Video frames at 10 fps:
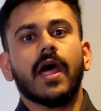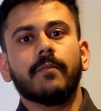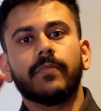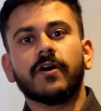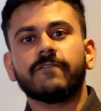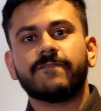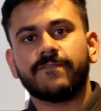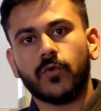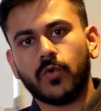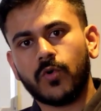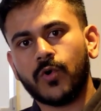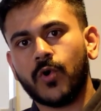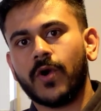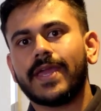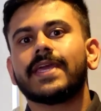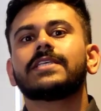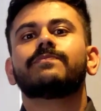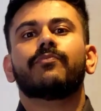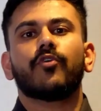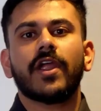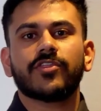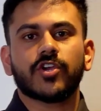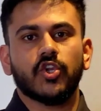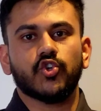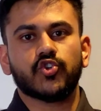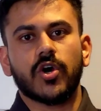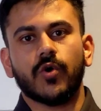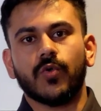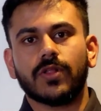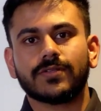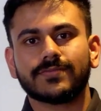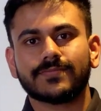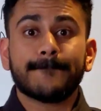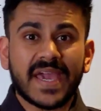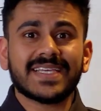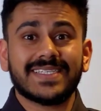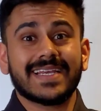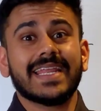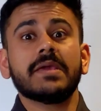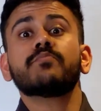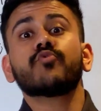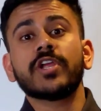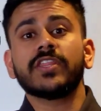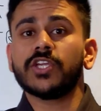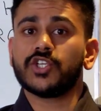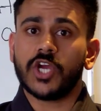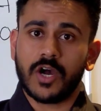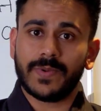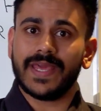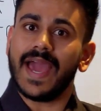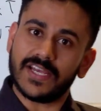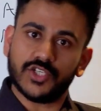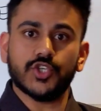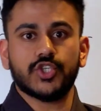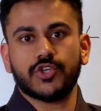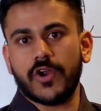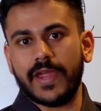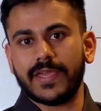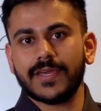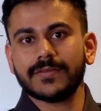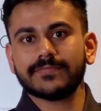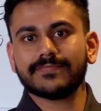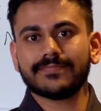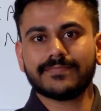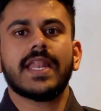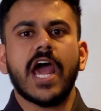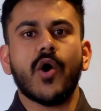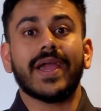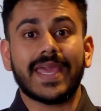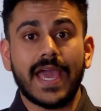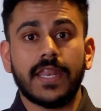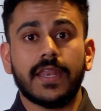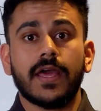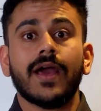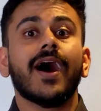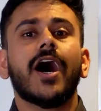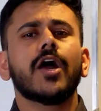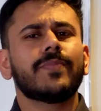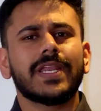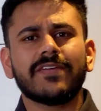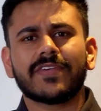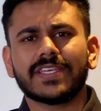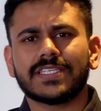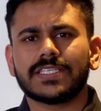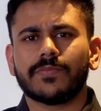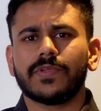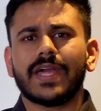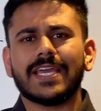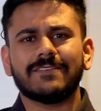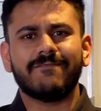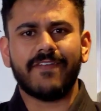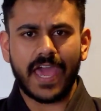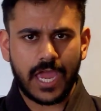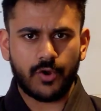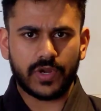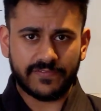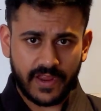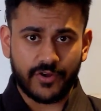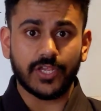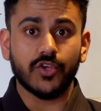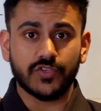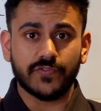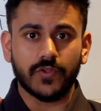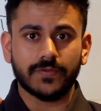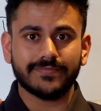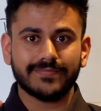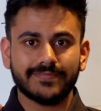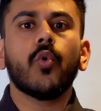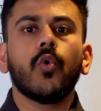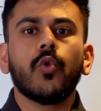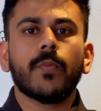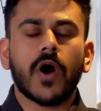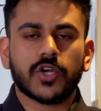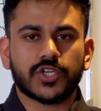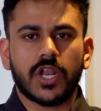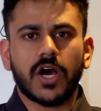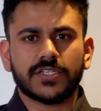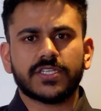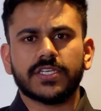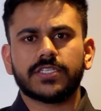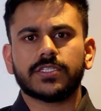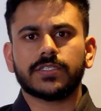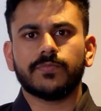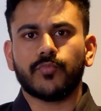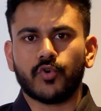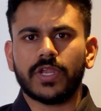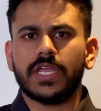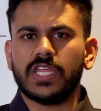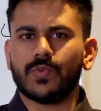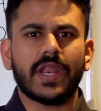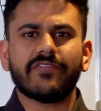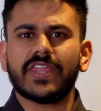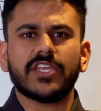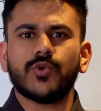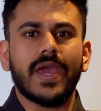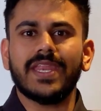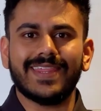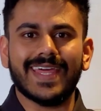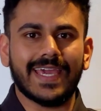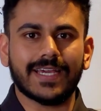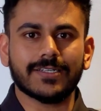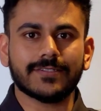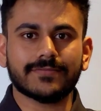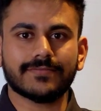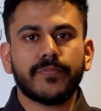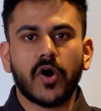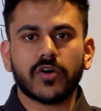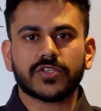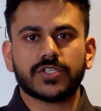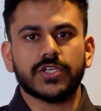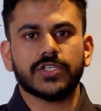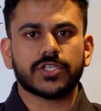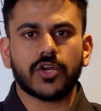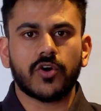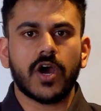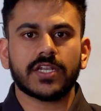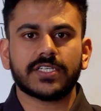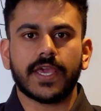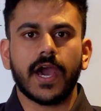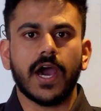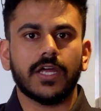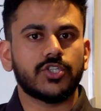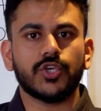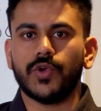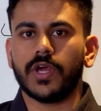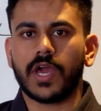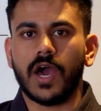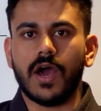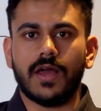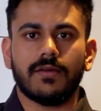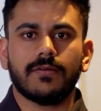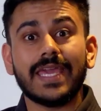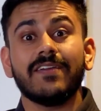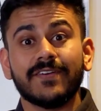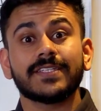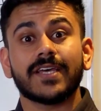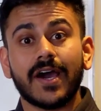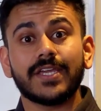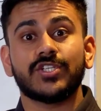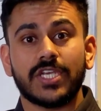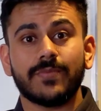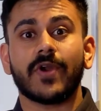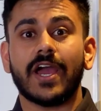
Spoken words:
Number 4 is breath control. Basically, breathing sharply as you strike. Now again, I believe that this is something that is very, very useful. All martial artists breathe whenever they do anything. Boxers, karateka, judoka, even Tai Chi